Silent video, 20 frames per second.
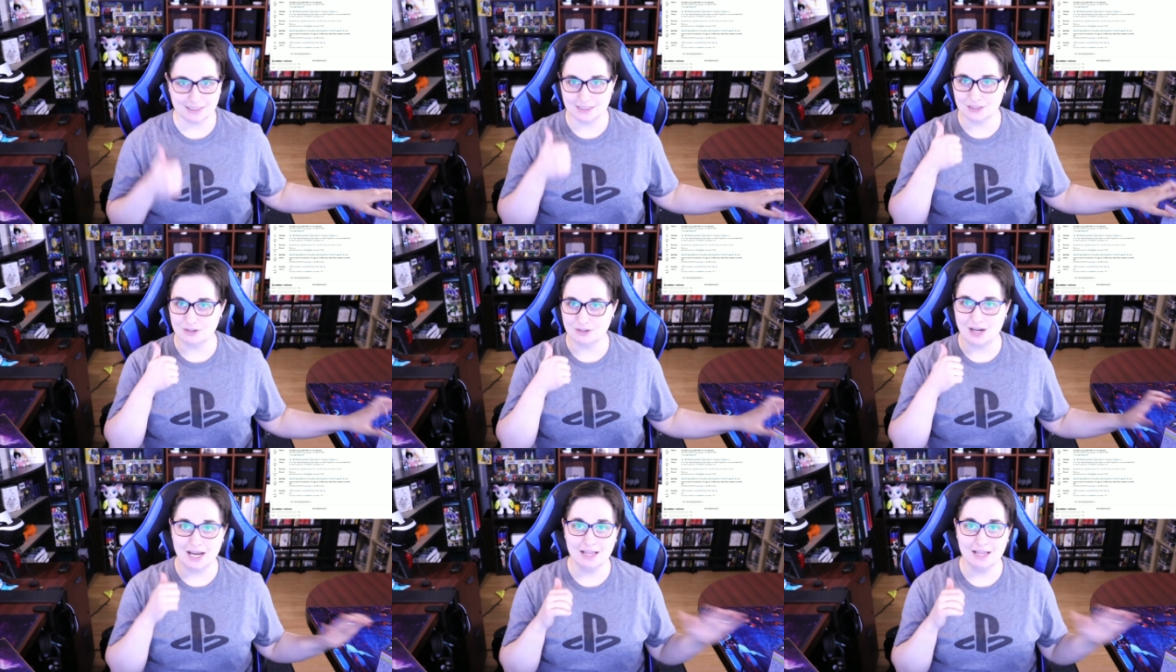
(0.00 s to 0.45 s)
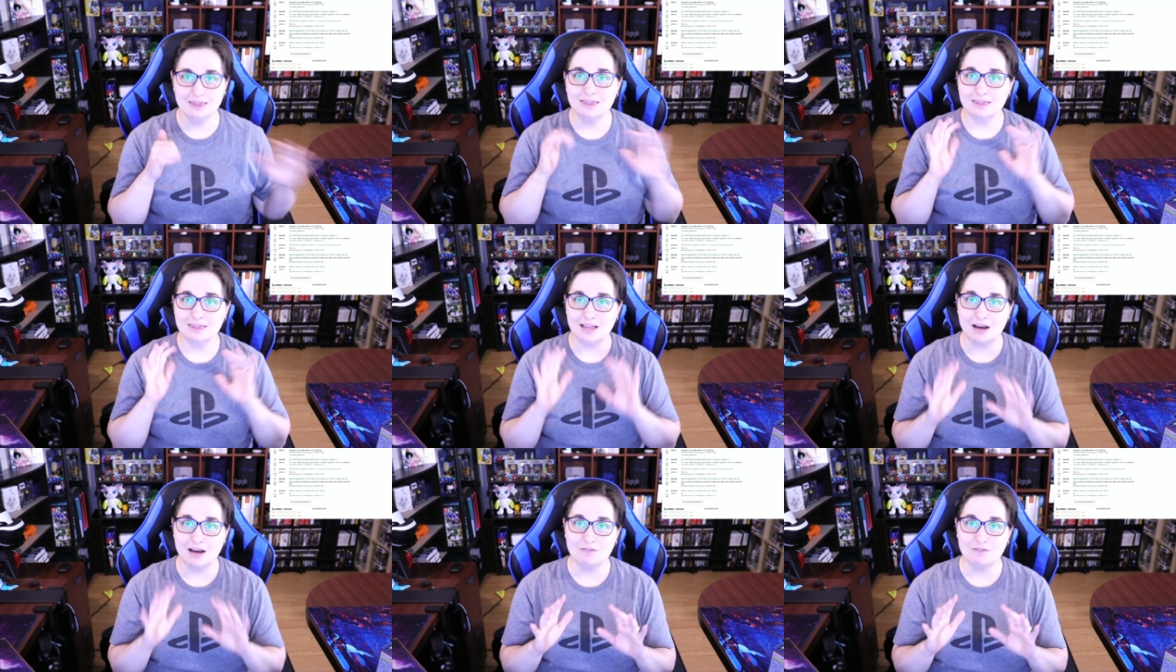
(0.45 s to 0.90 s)
So I
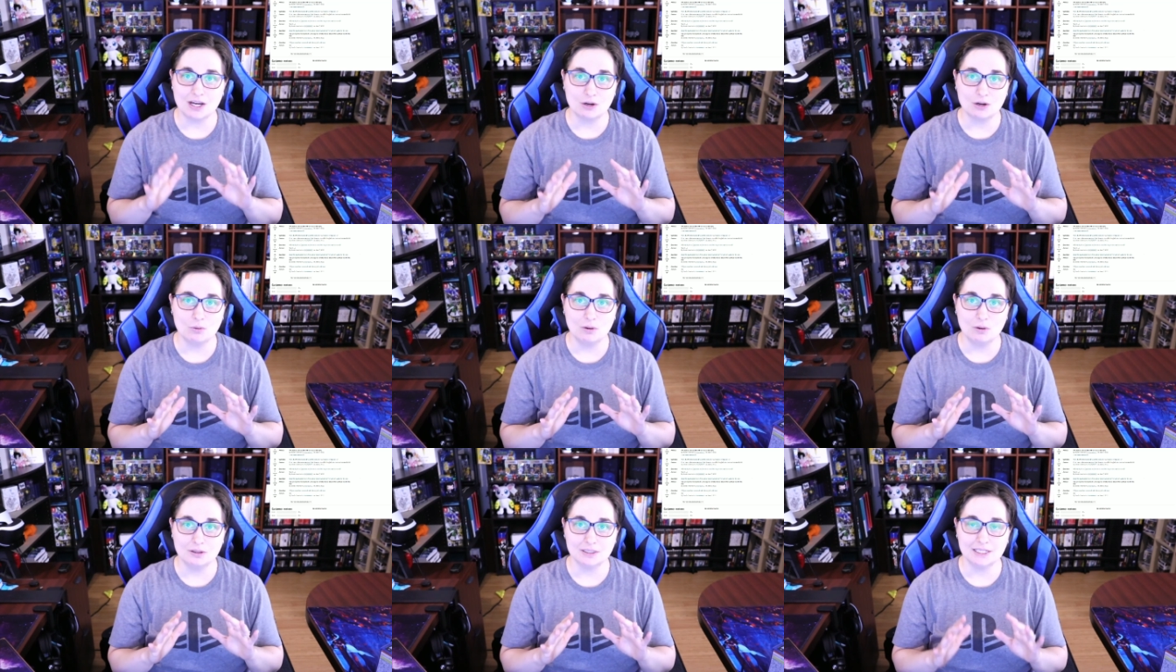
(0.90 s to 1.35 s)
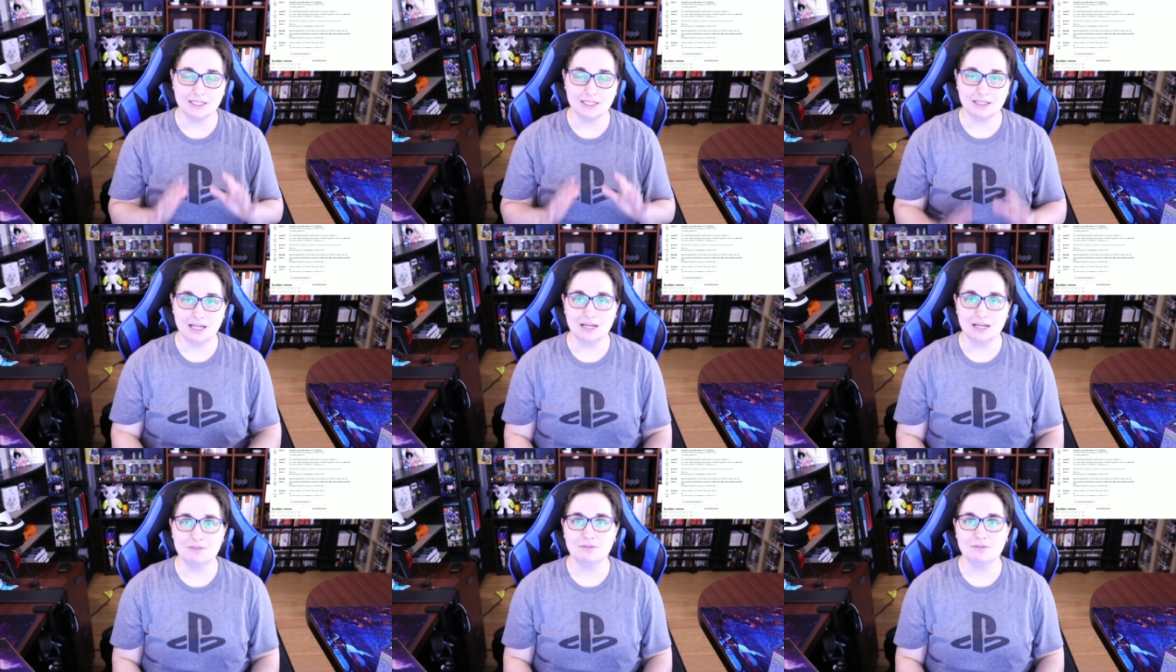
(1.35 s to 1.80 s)
love that quality of
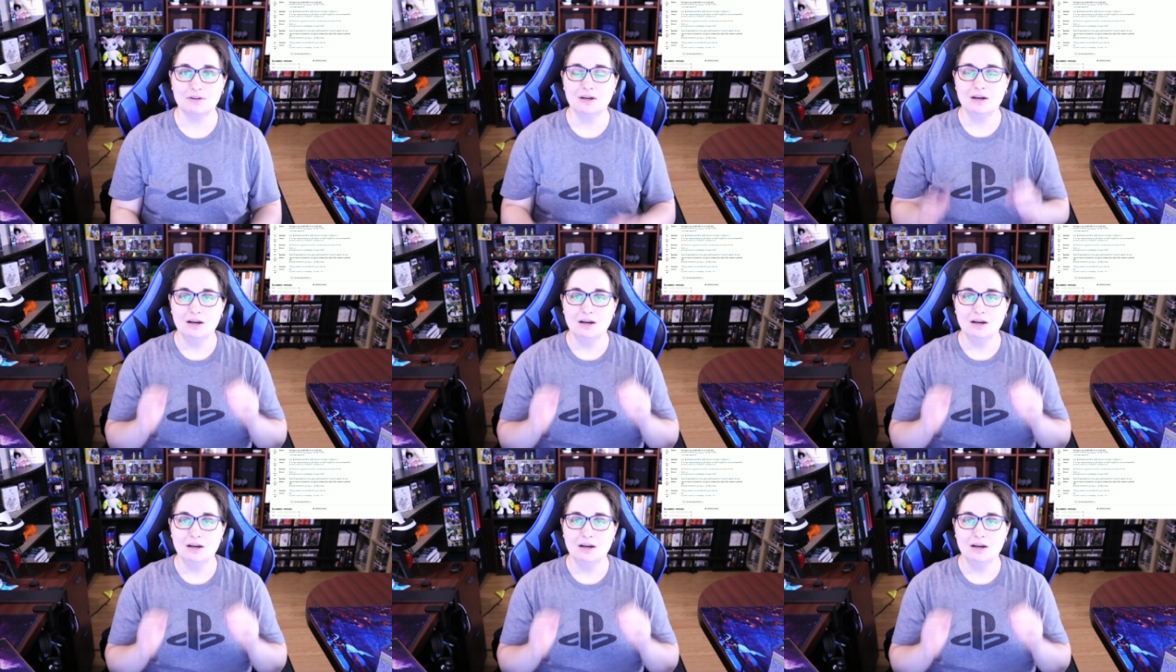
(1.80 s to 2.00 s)
life.